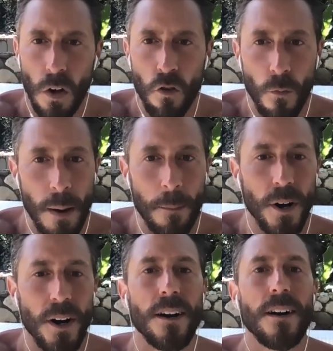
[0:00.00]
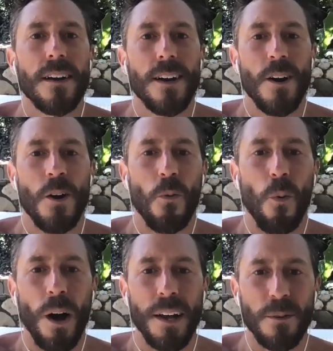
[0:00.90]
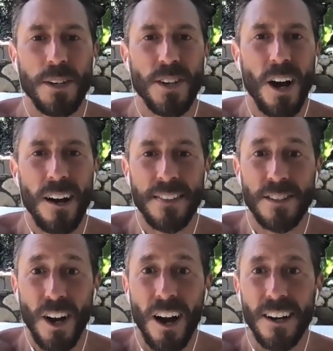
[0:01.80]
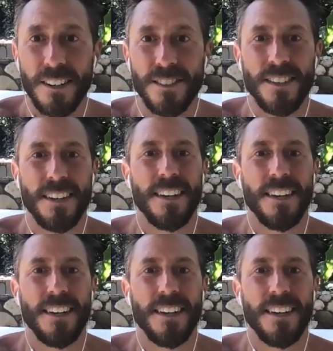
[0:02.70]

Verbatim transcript: remember what we saw in the dogs,